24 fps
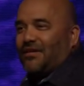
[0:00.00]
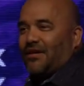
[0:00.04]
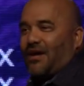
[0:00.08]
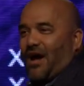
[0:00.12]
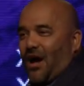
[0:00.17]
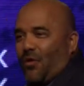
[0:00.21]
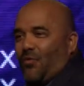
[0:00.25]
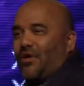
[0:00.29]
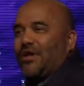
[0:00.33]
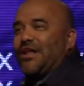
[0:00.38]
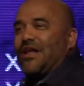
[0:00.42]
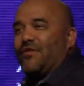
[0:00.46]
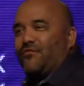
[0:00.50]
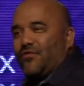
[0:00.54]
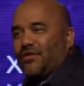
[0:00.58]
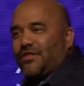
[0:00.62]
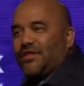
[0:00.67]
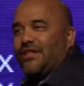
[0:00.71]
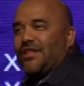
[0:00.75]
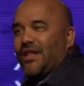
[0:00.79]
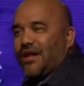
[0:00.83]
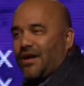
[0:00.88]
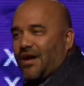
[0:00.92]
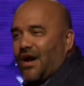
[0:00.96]
I want everything
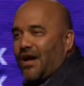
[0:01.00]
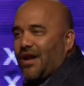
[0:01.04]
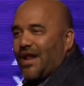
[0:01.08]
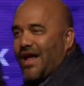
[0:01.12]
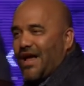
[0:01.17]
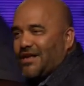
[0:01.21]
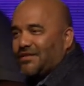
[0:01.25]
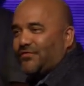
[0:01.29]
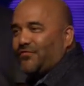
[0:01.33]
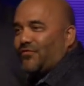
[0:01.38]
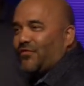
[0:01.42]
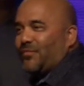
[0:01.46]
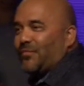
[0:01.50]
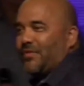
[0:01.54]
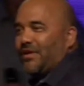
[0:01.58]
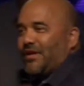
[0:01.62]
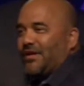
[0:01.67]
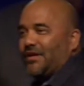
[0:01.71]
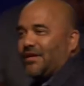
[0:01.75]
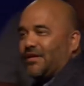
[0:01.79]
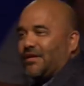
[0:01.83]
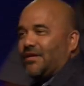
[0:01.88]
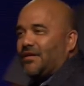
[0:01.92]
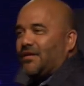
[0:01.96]
that God has for
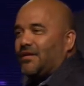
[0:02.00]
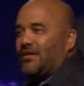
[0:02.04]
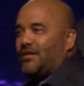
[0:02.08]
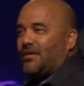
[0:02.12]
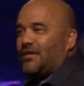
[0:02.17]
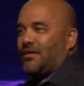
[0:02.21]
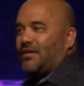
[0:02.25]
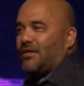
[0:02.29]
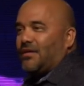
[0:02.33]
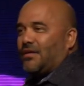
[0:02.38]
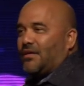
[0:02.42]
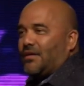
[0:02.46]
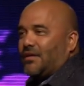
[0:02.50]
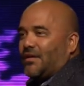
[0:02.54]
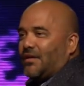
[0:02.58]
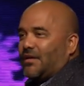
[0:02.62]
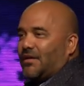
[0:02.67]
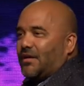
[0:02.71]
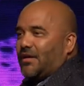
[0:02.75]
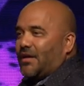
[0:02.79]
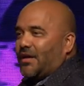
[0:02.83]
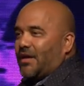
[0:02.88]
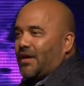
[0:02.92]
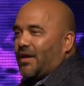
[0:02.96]

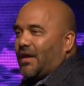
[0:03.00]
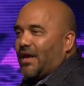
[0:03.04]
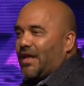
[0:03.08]
me.